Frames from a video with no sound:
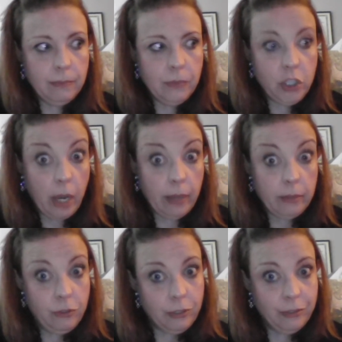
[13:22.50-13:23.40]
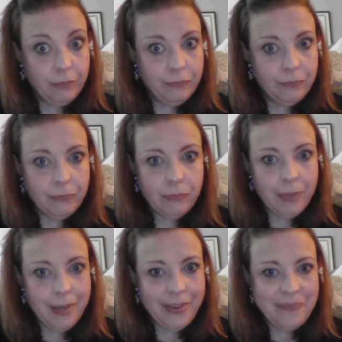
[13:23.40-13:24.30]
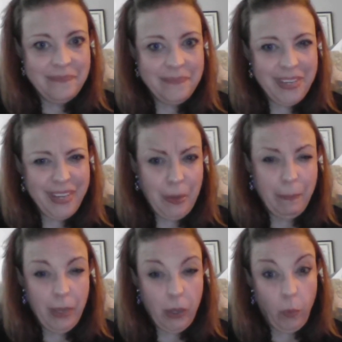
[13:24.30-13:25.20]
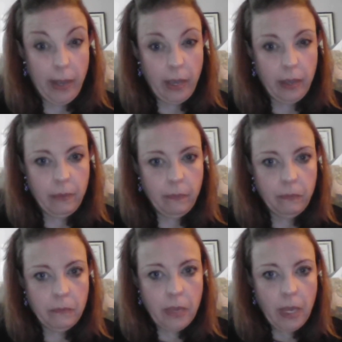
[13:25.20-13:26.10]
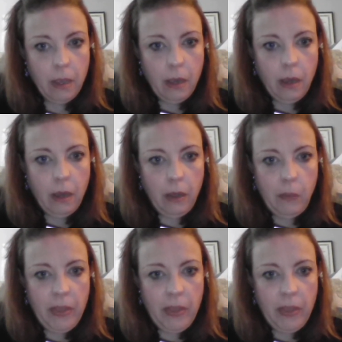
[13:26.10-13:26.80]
judged in a big way.